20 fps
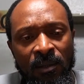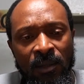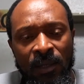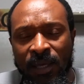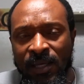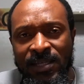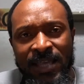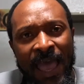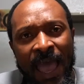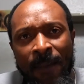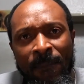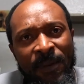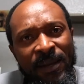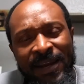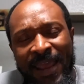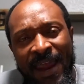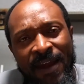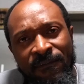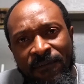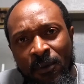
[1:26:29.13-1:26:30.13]
It's
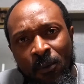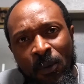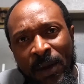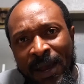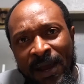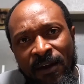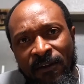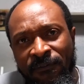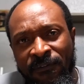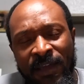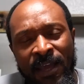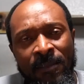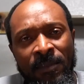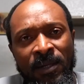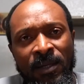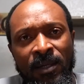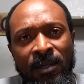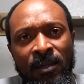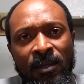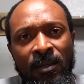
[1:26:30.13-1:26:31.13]
happened everywhere,
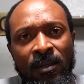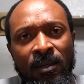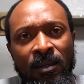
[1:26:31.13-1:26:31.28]
family.